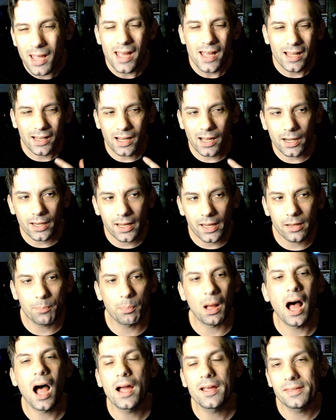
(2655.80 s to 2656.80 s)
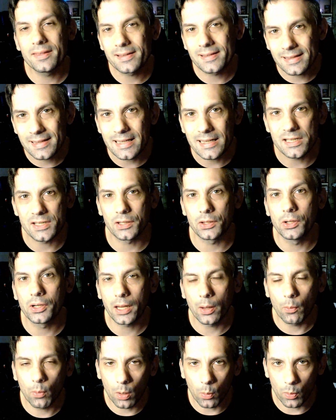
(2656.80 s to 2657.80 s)
Kind of get a behind the scenes look at
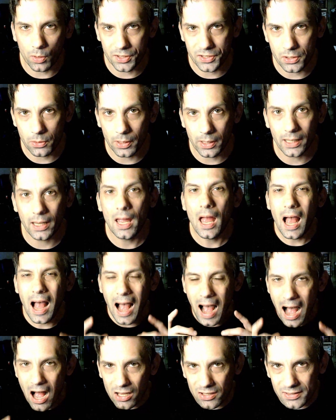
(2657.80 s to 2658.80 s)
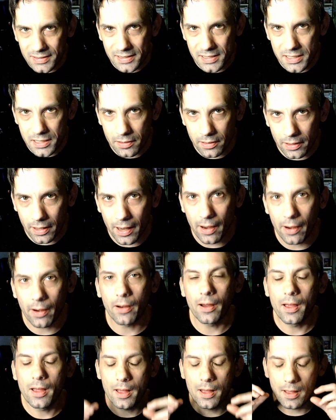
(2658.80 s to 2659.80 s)
what we're doing. I'll see you there.
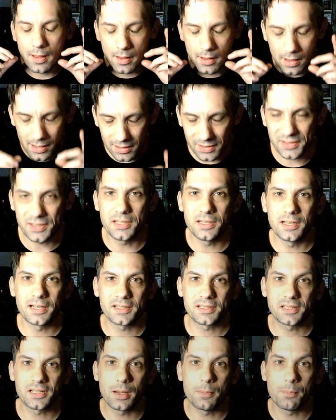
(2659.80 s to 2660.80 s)
I'll see you next time.